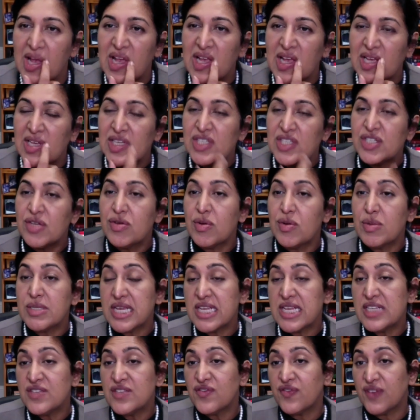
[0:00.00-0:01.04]
So,
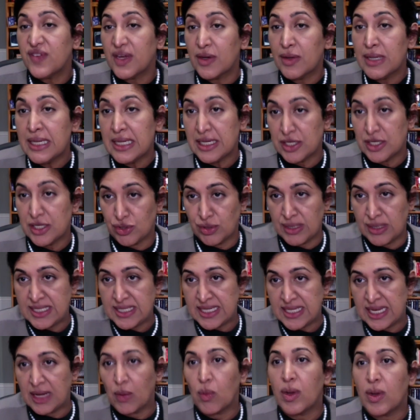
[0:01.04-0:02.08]
it's very interesting.
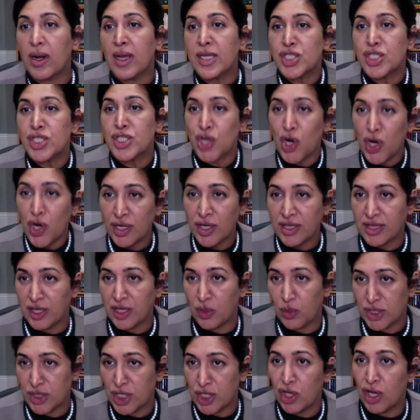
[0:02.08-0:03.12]
When I started, there was
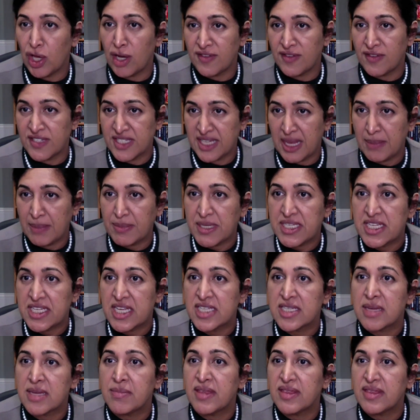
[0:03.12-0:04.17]
a lot of skepticism
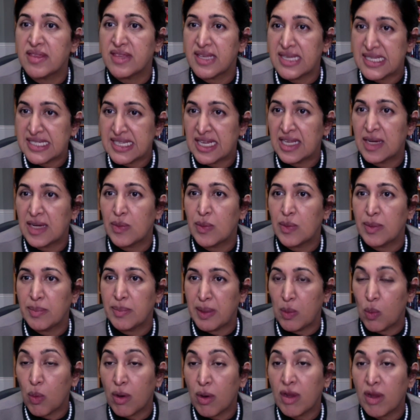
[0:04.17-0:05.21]
that these data would be
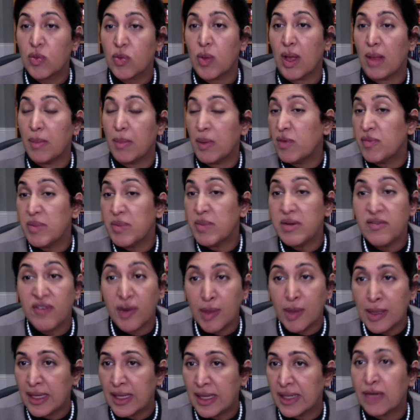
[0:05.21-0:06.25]
worthwhile, but we've been very
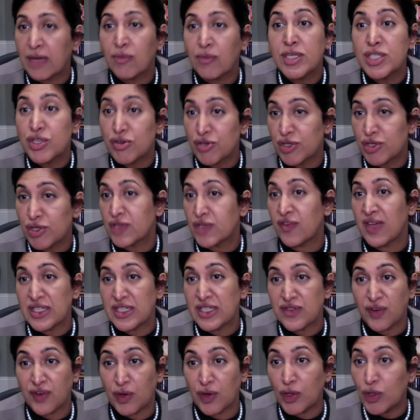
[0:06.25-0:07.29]
lucky. Researchers have asked
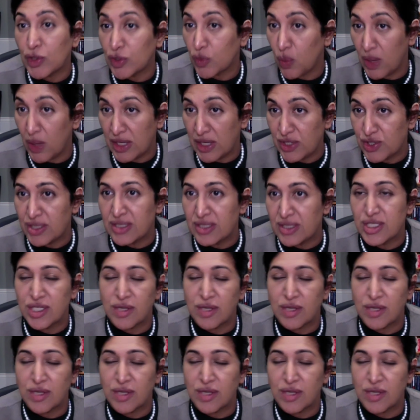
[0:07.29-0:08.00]
very good questions.